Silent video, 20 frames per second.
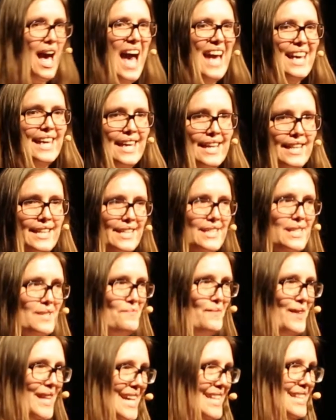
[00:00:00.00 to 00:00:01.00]
I can
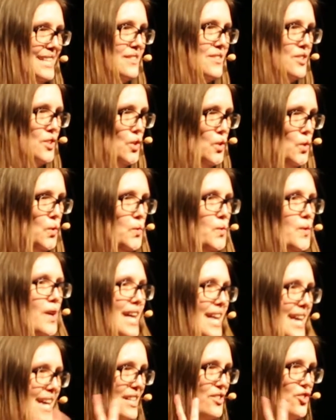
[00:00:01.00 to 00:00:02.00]
explain it to you
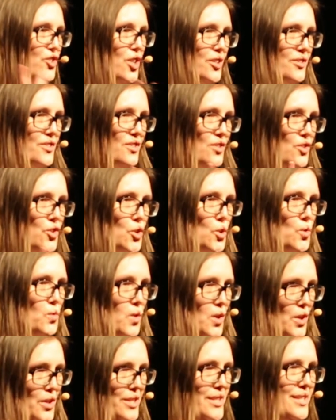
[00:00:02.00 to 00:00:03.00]
in just two
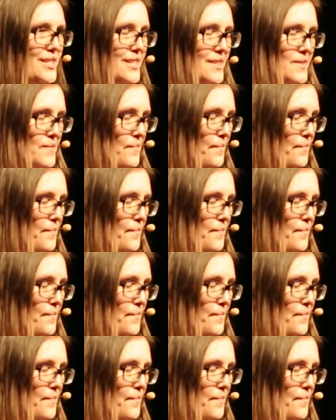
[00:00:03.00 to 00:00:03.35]
words.